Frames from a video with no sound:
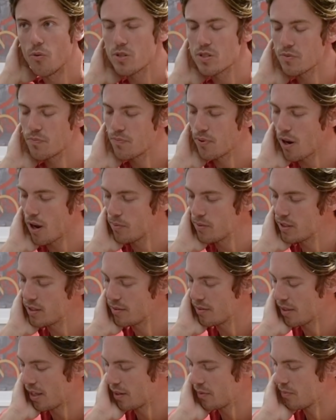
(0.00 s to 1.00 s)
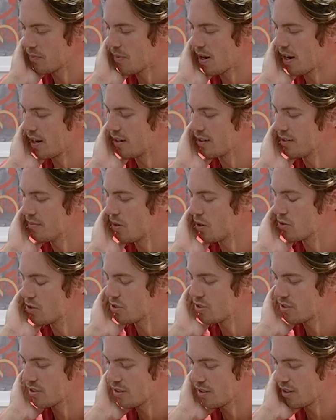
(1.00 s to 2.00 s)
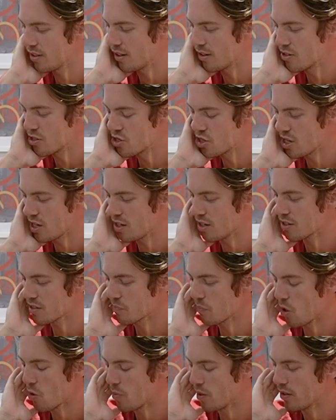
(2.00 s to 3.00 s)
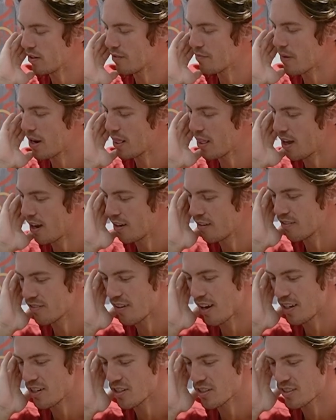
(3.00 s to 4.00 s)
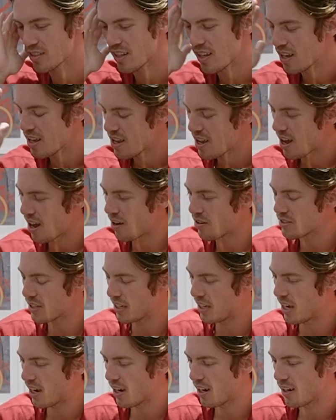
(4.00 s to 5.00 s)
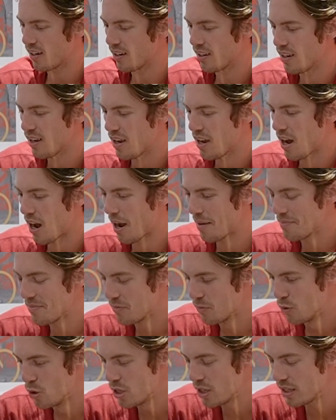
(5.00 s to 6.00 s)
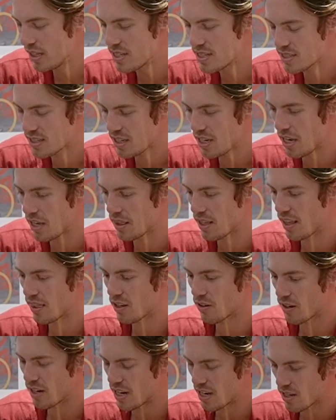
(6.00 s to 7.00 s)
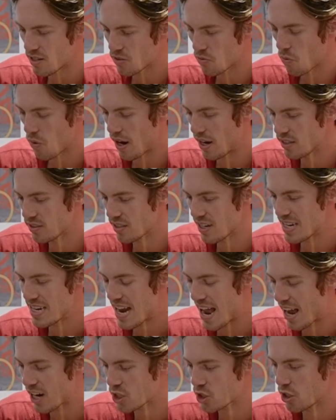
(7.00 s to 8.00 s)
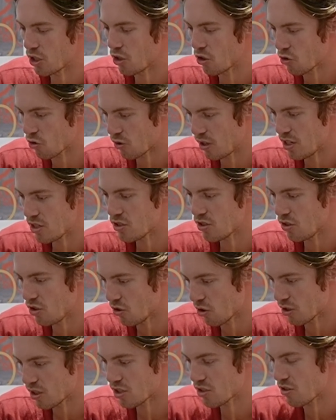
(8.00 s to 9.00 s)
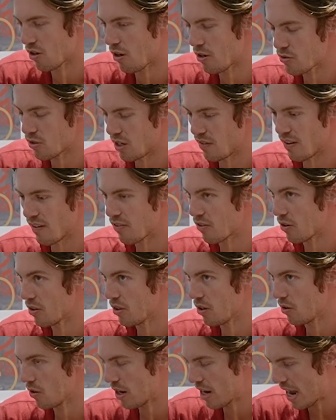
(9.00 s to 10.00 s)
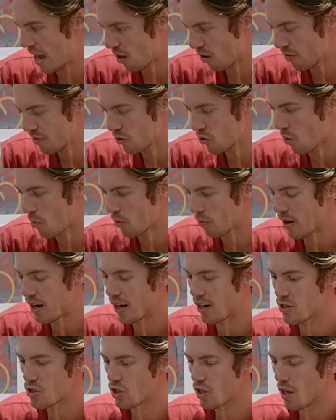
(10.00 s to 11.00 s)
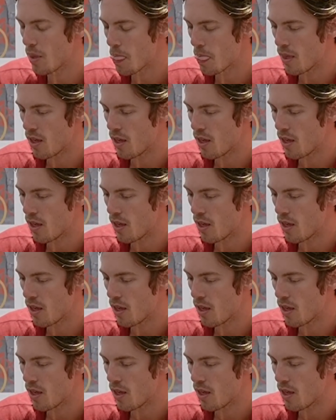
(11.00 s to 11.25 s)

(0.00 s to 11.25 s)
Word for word: was probably like my most, you know, genius moment of my life. I just, I was like, hey, I'm really seeing that there is ways to naturally increase your testosterone, even if they're in the healthy normal range.